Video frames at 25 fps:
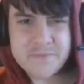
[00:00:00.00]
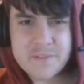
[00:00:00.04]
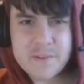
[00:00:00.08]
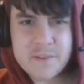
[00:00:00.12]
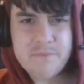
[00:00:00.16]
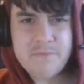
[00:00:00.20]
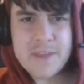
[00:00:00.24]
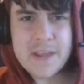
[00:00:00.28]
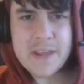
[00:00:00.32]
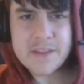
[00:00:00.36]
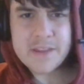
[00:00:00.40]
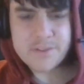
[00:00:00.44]

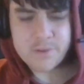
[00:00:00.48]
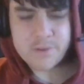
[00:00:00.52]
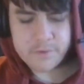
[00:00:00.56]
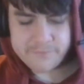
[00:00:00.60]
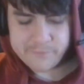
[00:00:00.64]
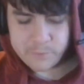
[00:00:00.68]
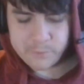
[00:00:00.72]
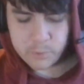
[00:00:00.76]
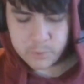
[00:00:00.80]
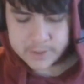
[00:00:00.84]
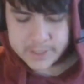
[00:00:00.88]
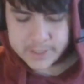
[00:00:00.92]
15th or
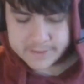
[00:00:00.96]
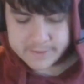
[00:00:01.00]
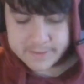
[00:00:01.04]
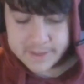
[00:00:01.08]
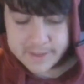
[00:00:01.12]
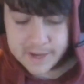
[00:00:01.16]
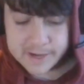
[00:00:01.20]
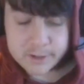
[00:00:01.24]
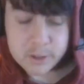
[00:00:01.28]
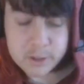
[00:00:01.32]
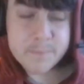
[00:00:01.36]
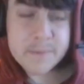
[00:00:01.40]
14th.
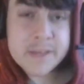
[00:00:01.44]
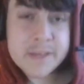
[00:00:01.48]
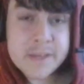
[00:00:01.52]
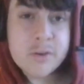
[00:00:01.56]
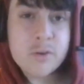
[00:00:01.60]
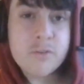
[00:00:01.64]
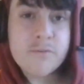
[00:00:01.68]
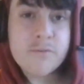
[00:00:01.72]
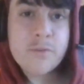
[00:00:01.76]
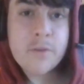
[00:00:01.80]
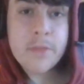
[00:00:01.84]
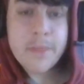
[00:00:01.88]
That could be
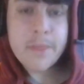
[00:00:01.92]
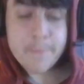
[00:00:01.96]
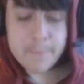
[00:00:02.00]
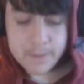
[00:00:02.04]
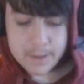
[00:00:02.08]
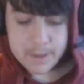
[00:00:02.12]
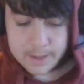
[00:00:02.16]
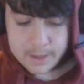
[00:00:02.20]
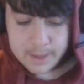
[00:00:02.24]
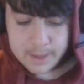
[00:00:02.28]
good for them.